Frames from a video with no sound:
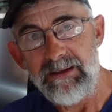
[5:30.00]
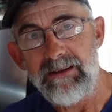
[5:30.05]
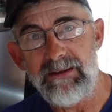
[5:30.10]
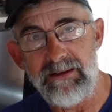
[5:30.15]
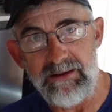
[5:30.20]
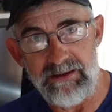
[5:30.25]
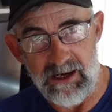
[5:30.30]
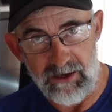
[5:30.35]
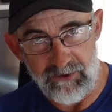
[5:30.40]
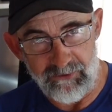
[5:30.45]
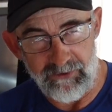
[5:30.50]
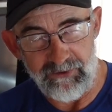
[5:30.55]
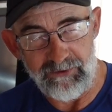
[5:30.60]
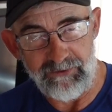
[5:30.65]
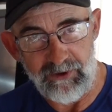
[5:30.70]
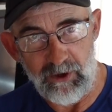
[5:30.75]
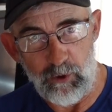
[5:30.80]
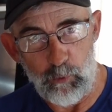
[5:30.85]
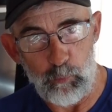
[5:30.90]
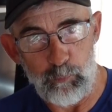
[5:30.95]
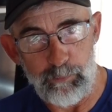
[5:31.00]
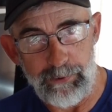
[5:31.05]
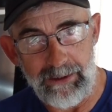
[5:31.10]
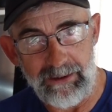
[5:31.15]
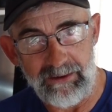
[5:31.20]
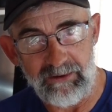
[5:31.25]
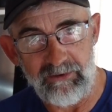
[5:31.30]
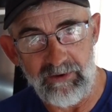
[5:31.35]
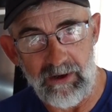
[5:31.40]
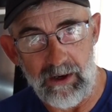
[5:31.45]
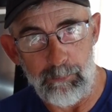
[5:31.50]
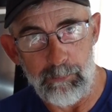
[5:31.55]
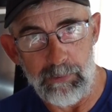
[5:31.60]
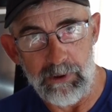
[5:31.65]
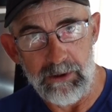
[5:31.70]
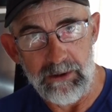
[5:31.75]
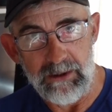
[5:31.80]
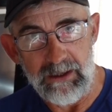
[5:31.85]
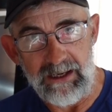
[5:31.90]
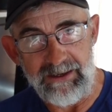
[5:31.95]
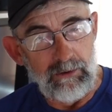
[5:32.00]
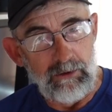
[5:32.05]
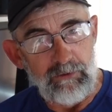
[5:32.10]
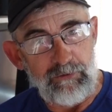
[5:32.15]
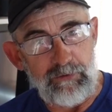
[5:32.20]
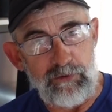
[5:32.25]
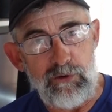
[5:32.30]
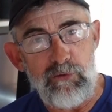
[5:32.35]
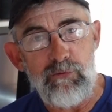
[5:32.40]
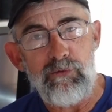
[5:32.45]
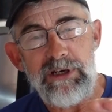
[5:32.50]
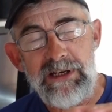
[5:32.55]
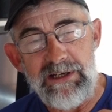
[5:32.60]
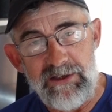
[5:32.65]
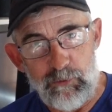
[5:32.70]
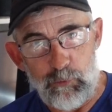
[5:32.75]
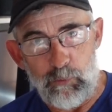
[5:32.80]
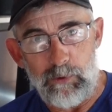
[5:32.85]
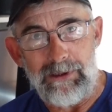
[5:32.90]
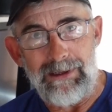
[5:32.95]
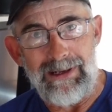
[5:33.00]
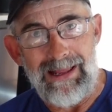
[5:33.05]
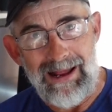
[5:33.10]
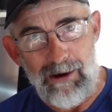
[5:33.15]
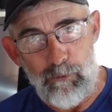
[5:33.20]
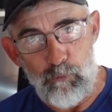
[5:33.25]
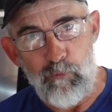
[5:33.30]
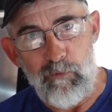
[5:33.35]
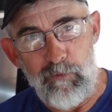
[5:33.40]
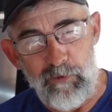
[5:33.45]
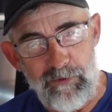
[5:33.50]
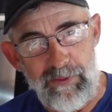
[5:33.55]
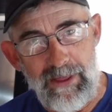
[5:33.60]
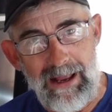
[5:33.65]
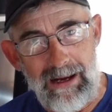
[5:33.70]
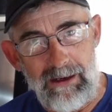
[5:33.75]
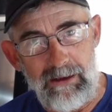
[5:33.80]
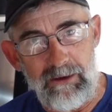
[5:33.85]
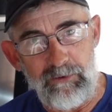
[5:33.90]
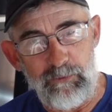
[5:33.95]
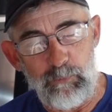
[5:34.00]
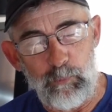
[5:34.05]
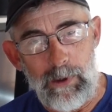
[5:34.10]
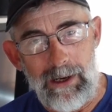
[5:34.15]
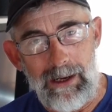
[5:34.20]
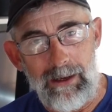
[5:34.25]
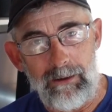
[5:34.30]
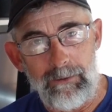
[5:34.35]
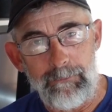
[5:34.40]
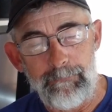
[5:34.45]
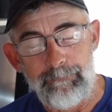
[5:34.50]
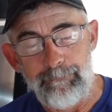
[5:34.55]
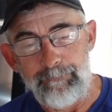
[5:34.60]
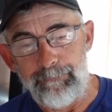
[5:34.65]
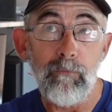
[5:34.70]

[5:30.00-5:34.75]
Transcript: the undertow picks up. So you need to allow for that as well.